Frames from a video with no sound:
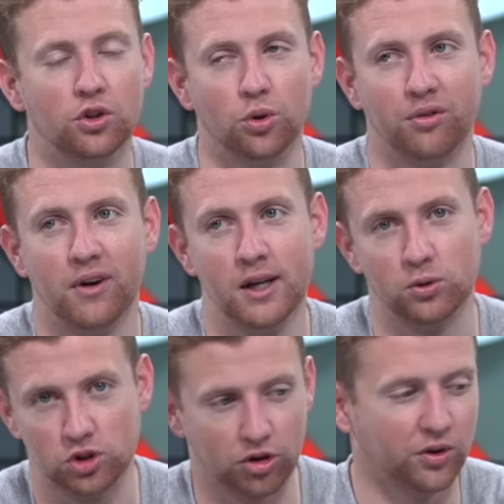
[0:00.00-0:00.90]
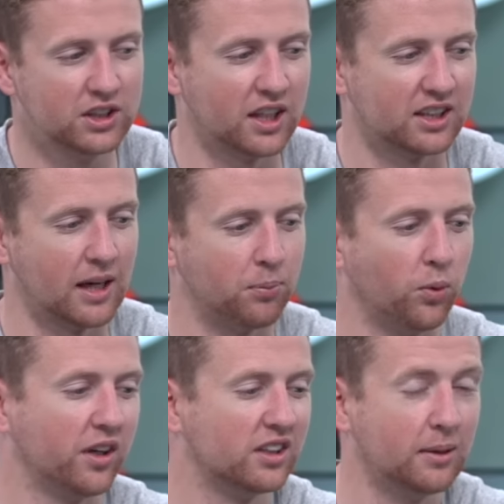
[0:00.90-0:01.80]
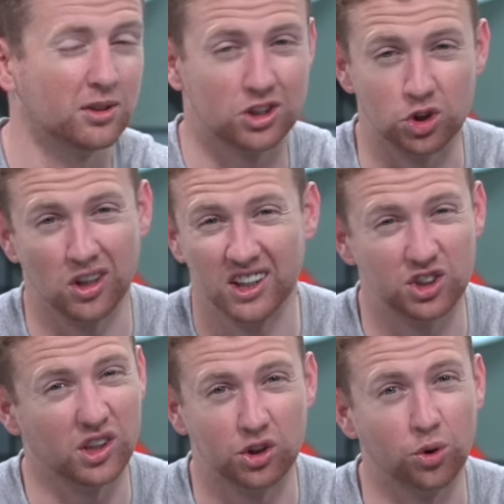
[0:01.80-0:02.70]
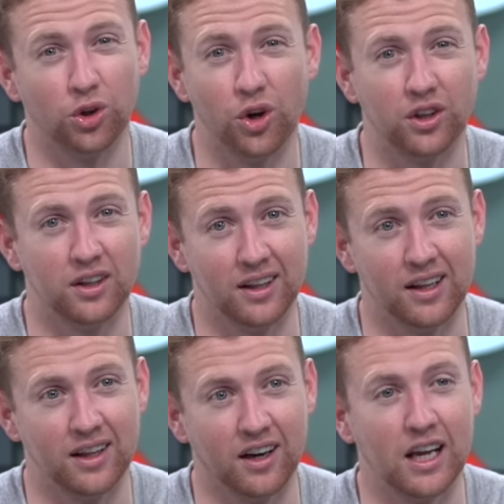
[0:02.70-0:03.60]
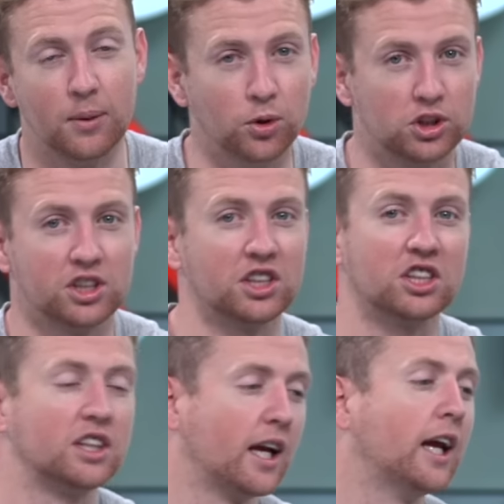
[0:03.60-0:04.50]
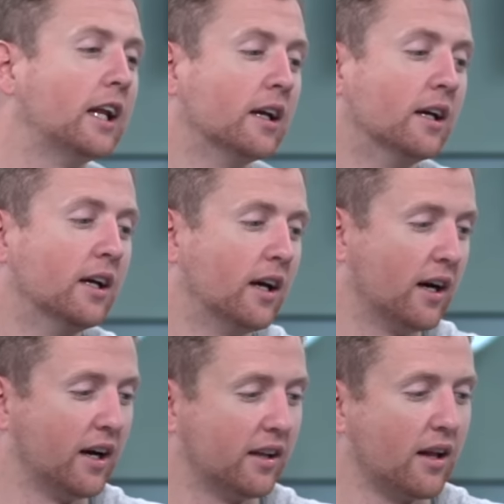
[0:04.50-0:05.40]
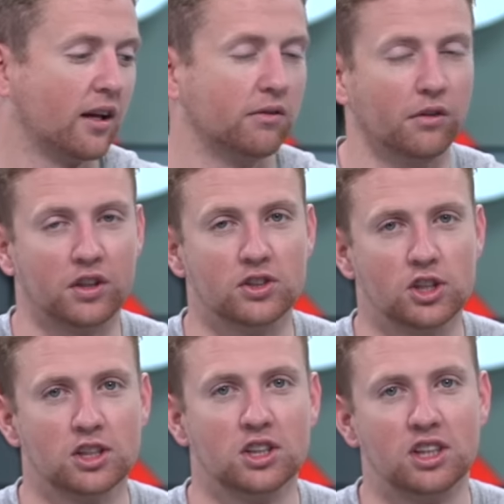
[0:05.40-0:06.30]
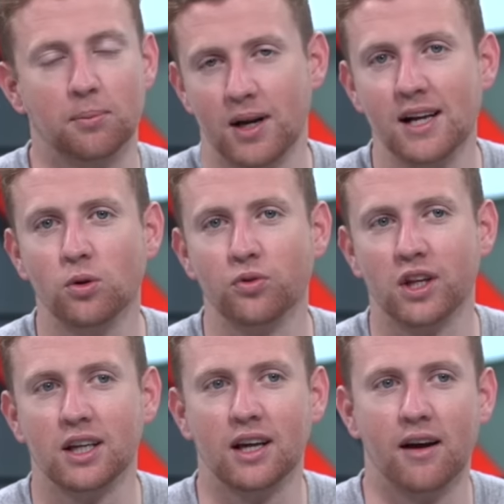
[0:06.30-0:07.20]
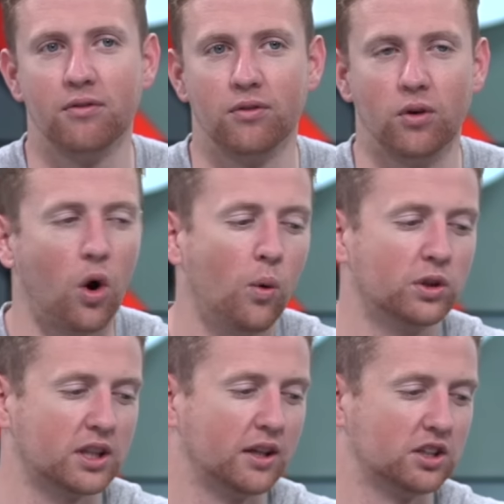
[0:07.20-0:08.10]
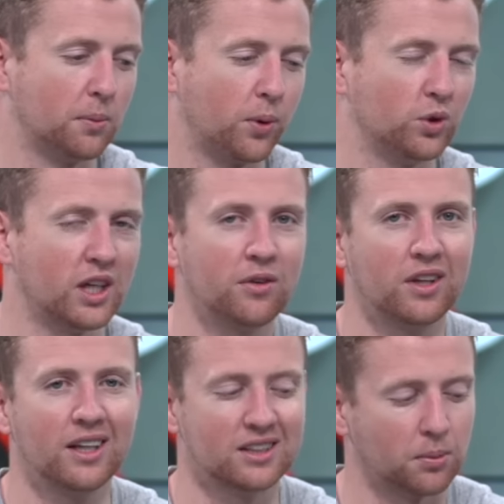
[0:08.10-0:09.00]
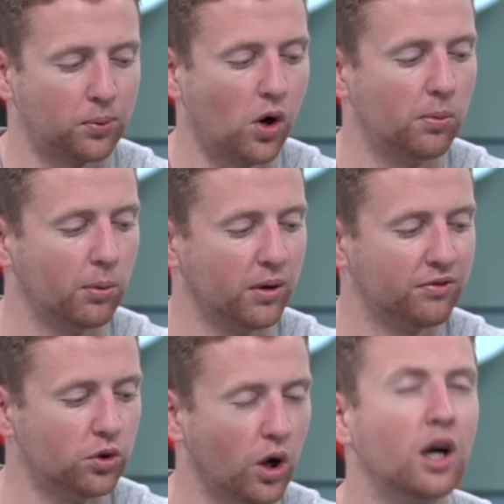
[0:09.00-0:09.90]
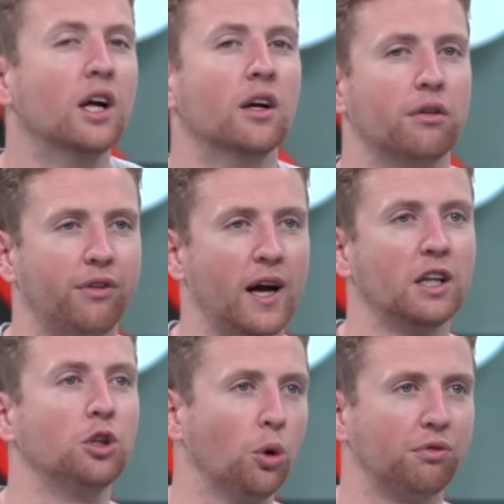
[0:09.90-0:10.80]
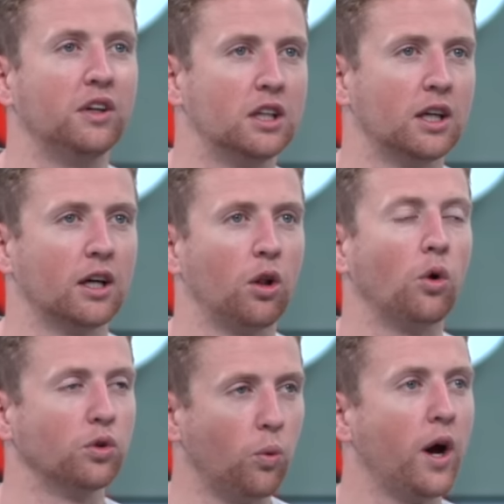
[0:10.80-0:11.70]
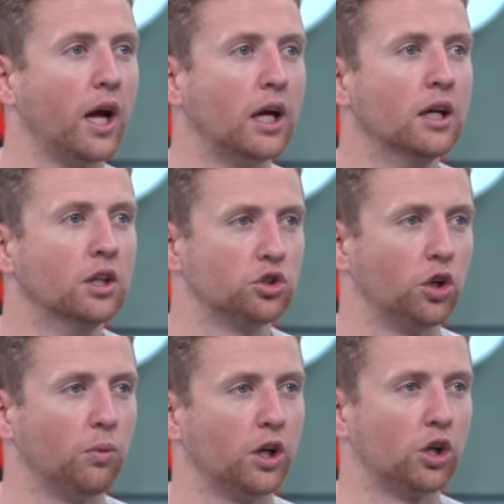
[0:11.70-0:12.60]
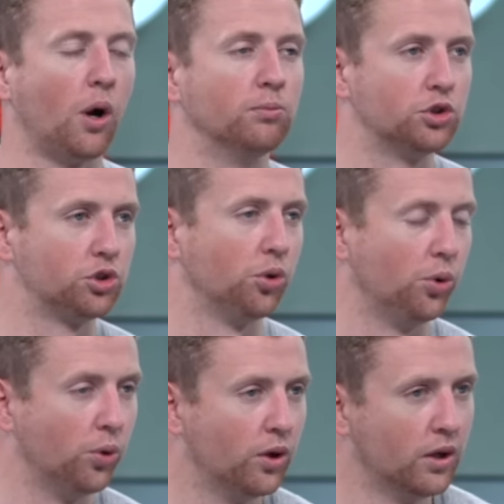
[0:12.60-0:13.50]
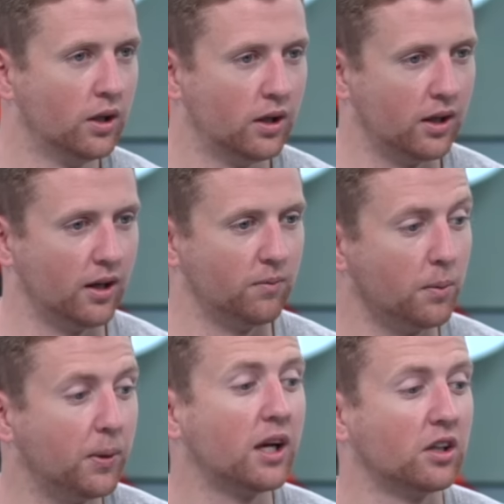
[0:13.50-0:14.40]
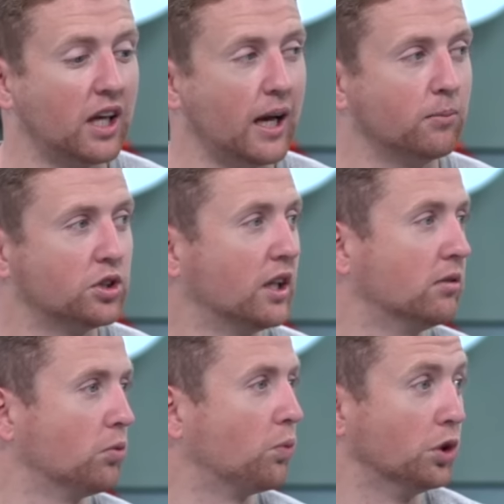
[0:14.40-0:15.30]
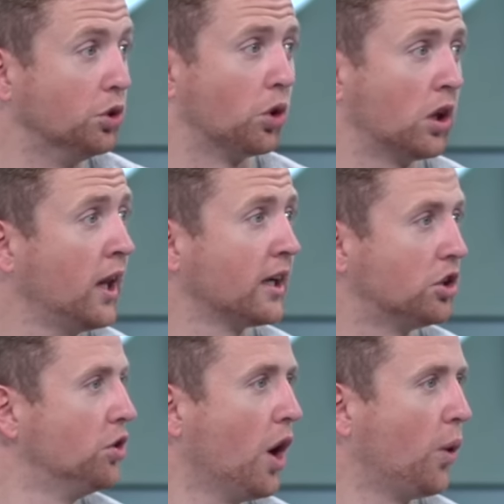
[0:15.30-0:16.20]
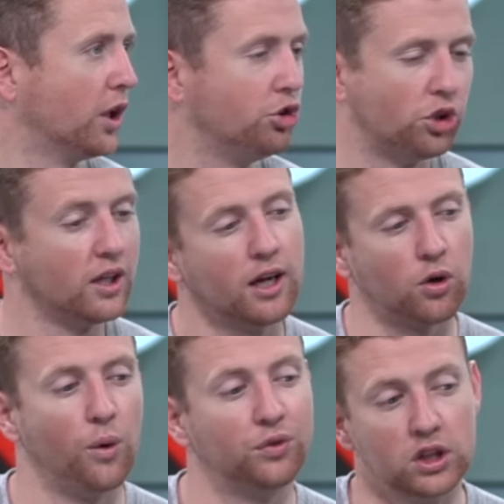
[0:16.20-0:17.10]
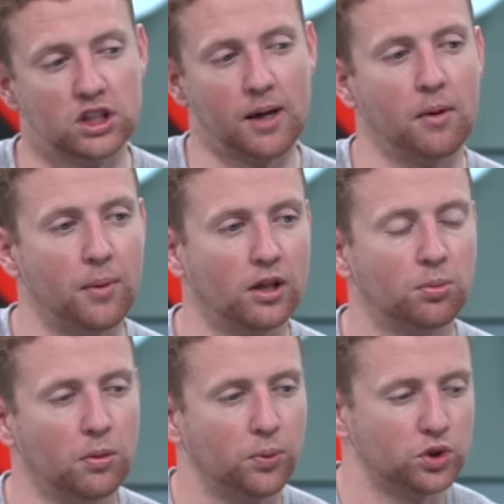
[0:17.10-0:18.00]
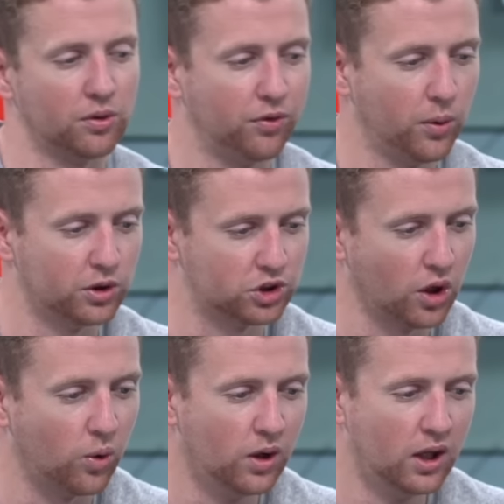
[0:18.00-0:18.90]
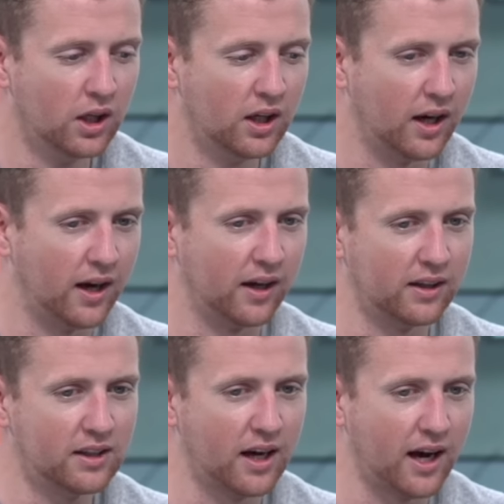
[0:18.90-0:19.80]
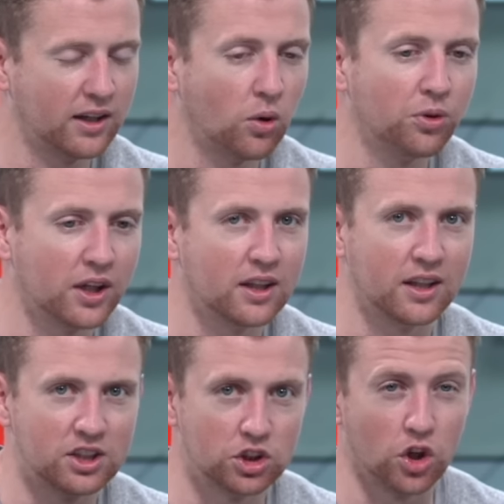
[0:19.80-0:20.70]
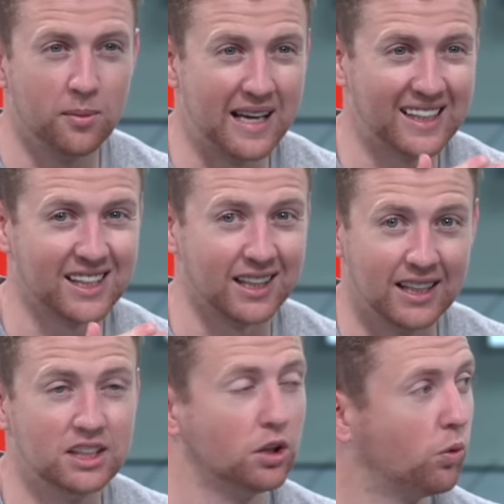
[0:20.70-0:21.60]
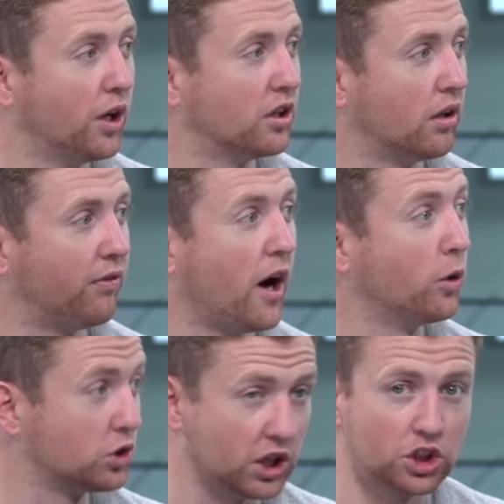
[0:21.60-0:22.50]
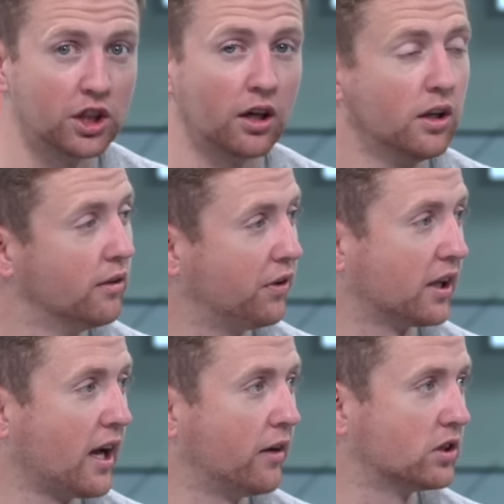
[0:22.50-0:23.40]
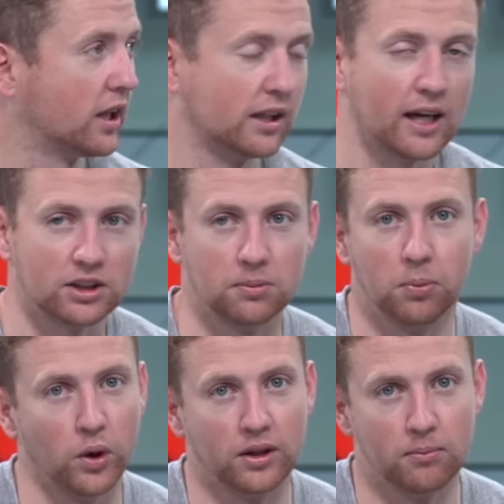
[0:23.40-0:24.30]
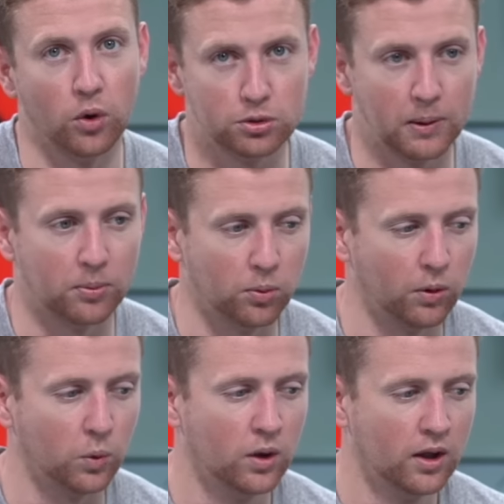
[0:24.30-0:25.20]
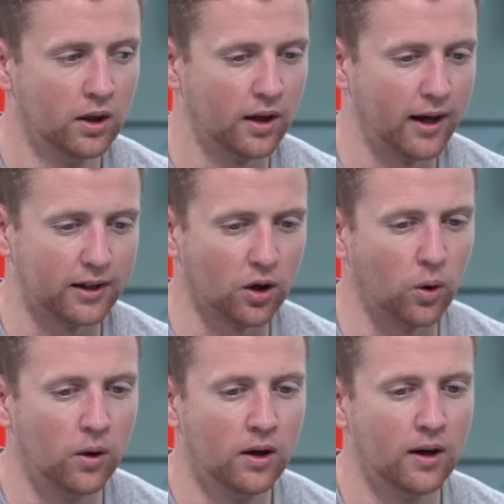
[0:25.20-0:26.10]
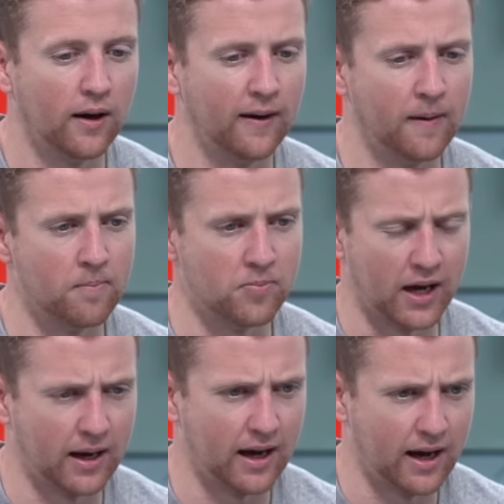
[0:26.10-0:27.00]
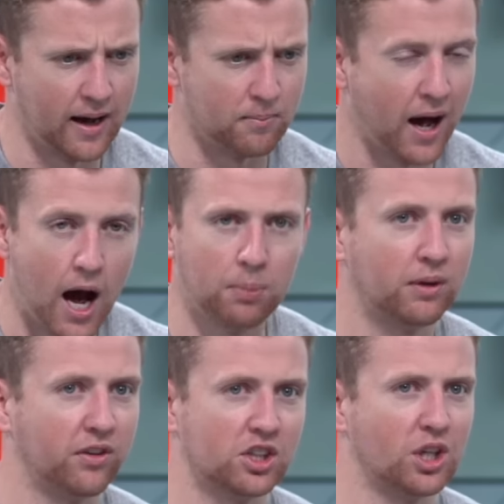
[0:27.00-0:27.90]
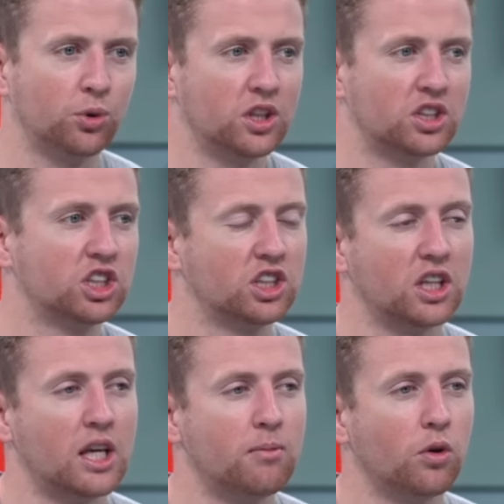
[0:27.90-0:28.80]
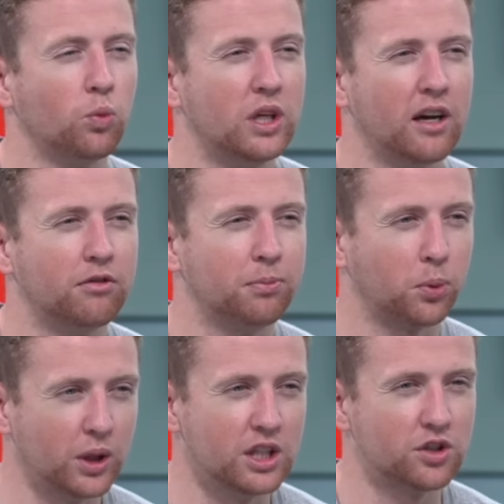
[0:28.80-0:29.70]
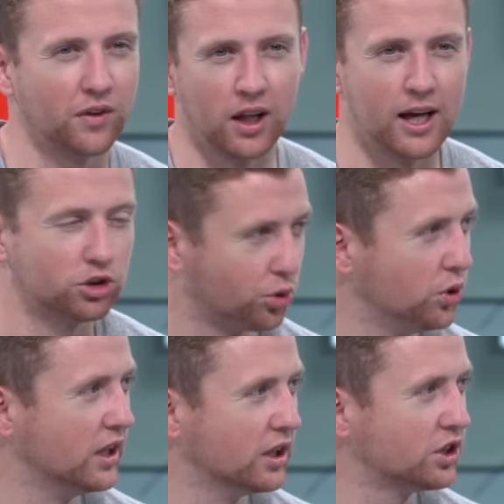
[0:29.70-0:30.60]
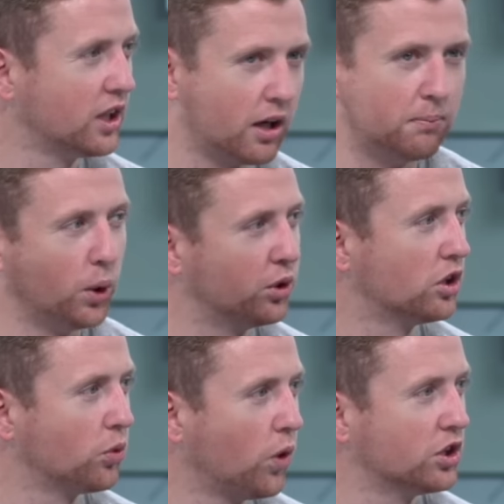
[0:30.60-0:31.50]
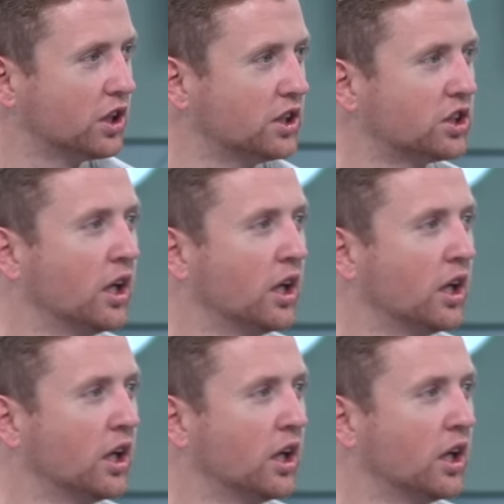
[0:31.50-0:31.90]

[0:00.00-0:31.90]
to the finals. So there is an example where a team is just literally too good that they're able to sustain that level of consistency. But I don't think, I've always had this approach, I don't think it's a problem if you're finding your footing along the way so that when it comes to the bigger games, that when you click, you know, and you take that confidence and that momentum and push it forward. So I don't think that this is going to be as an easy run to the finals this year for the Cavs. I think that's a point that most people will echo. I'm happy for the Celtics. This is a team that we have preached for the last 2 years that are building towards this.